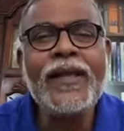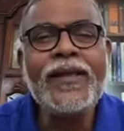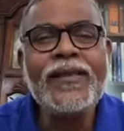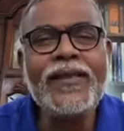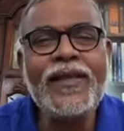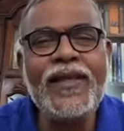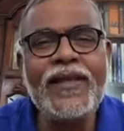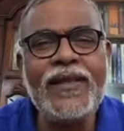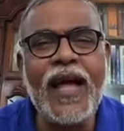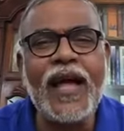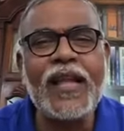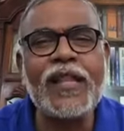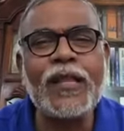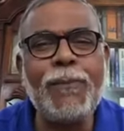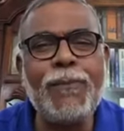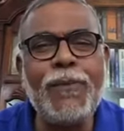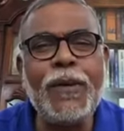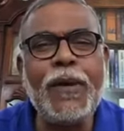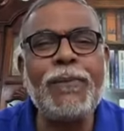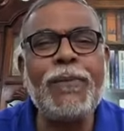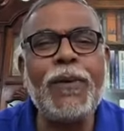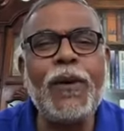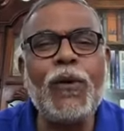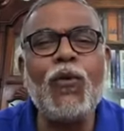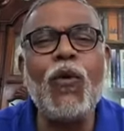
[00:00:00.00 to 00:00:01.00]
These are the
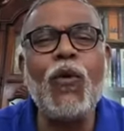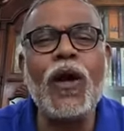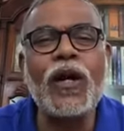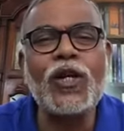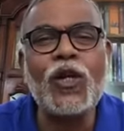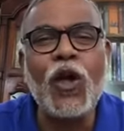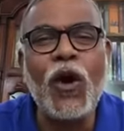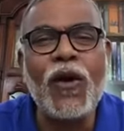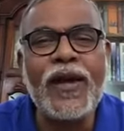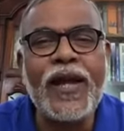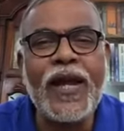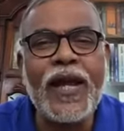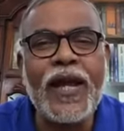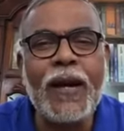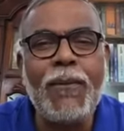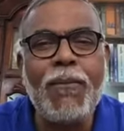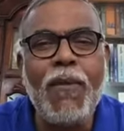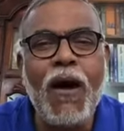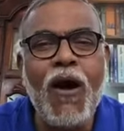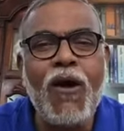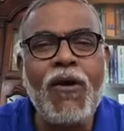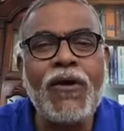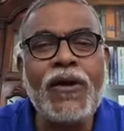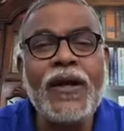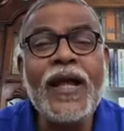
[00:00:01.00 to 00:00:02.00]
people who are talking
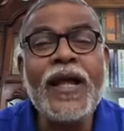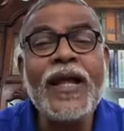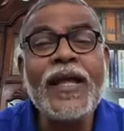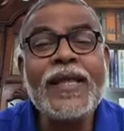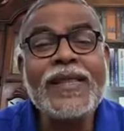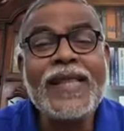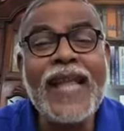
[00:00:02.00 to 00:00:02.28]
about